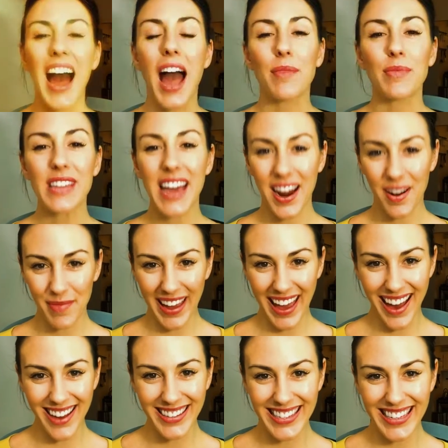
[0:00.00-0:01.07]
I'm Tara
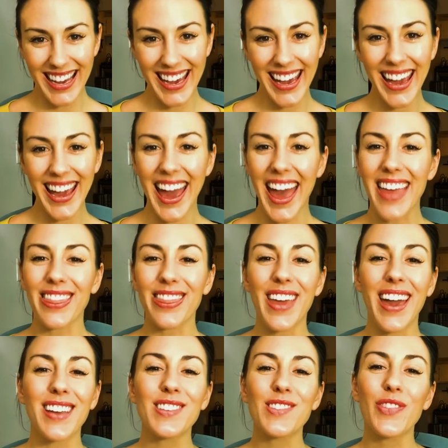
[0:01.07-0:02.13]
Magalski, and
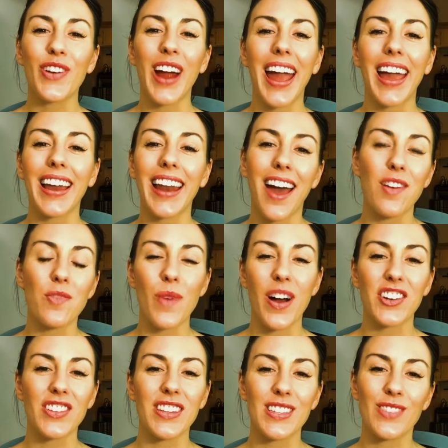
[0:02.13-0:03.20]
thanks for hanging out and
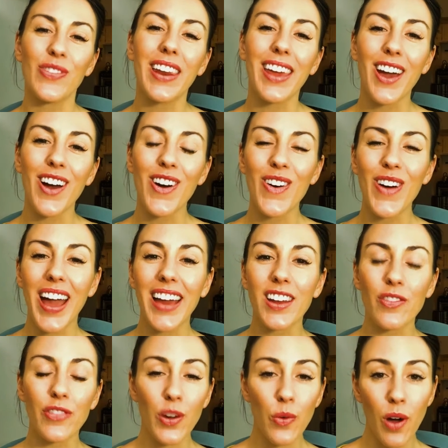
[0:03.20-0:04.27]
watching this video. And
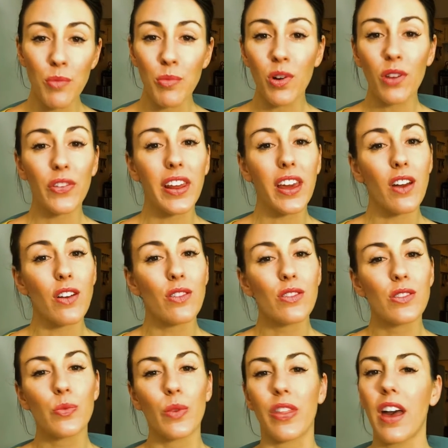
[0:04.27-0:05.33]
if you want more
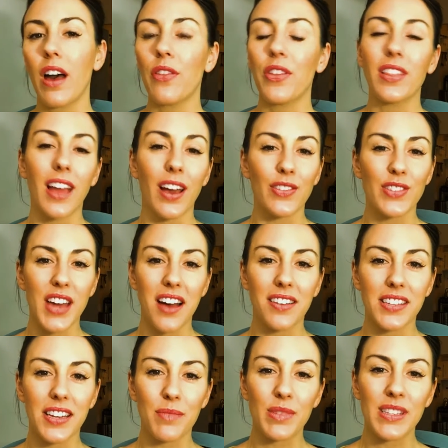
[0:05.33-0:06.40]
videos with health and
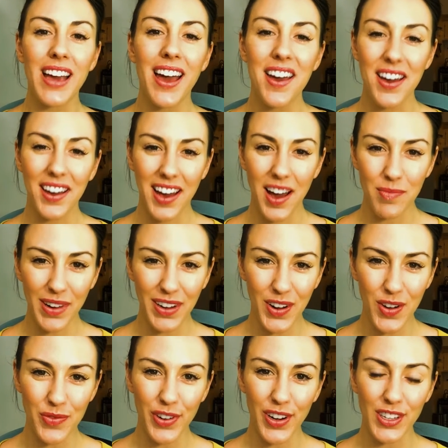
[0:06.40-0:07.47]
lifestyle tips, come on
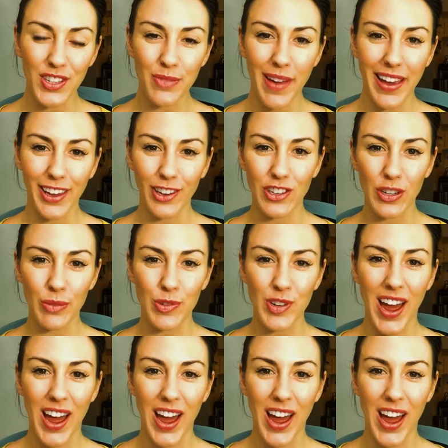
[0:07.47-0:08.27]
over to my YouTube